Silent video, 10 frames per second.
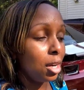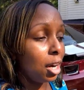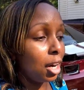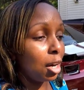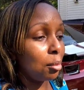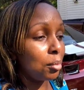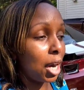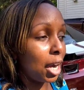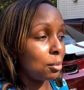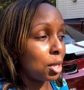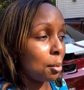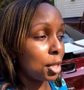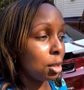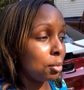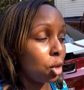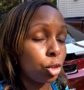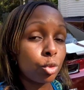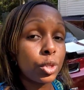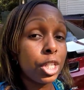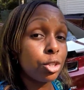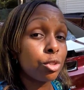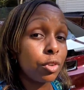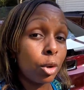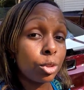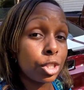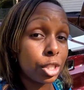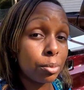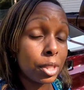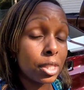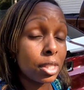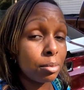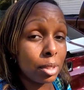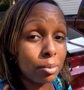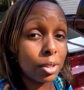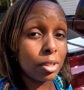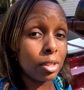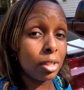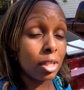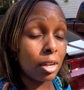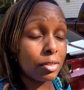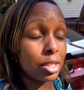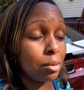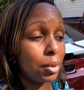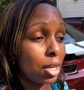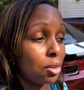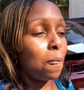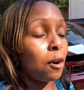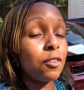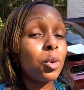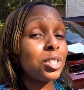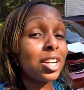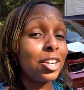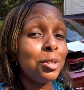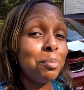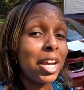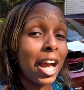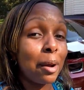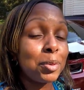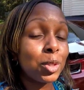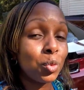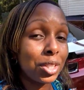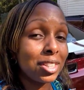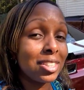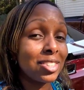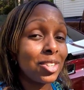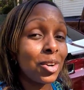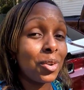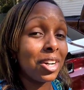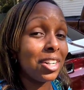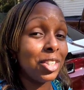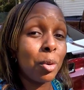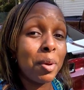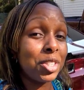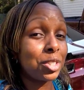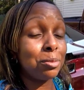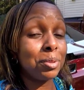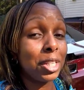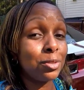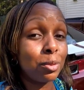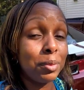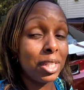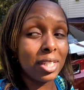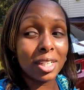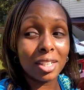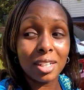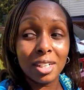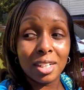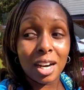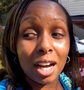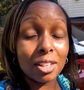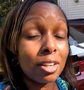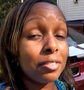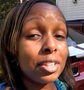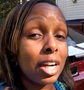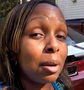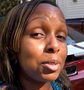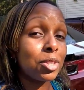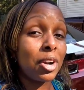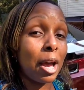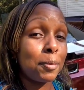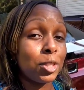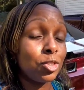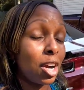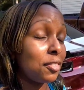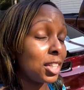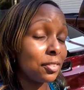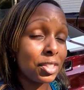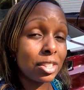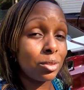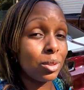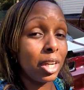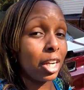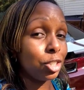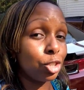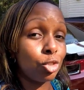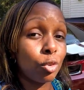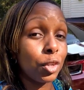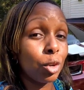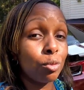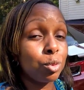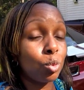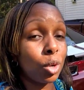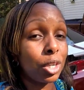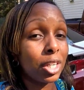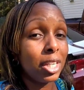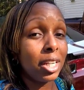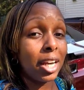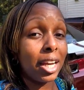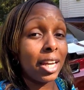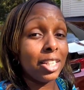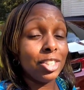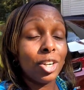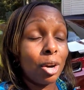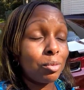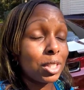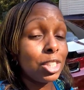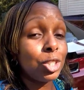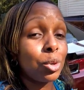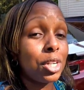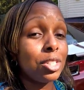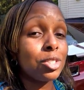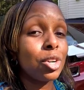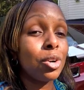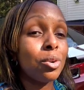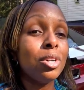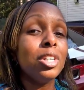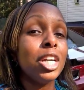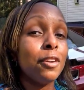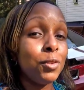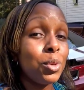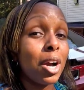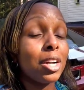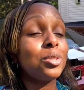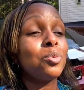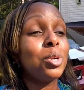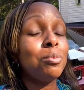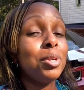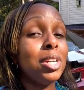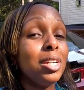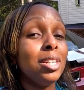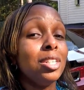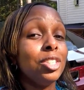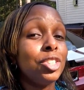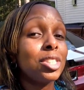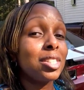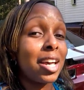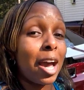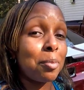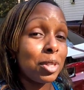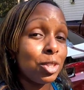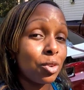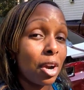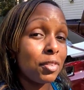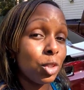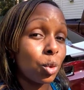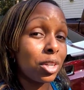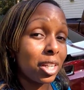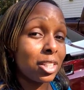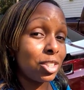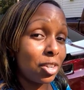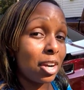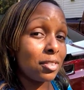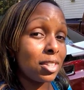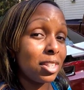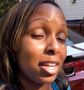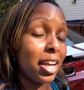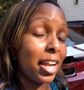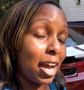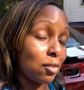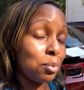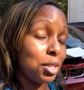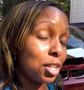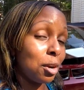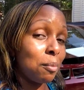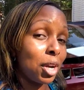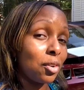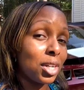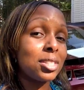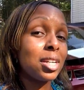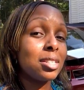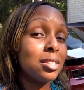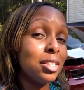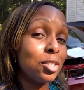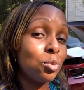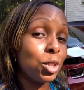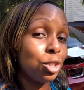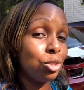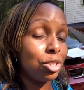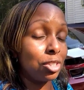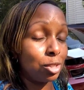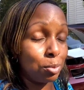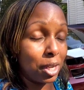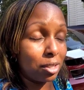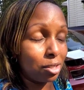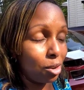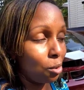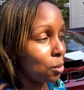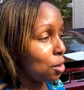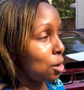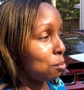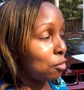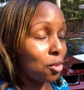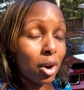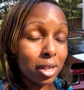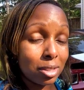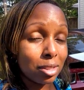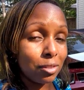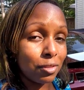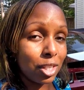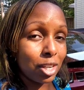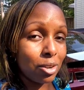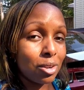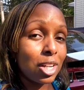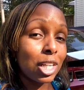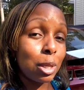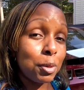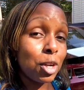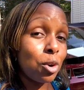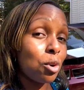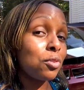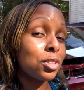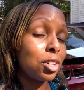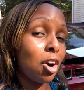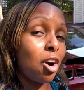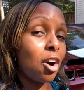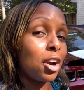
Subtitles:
I'm coming up on 3 years of ownership in September of this Camaro. Of course, I couldn't be happier with it, so no major complaints from me here. I love it. I'm still happy to drive it every single day. I just drove it home from work, and you know, I'm really enjoying it. So if you guys want to be just as happy driving your daily driver and have it be a Camaro SS, this is what you should expect. So before I get into the video, let me go over the car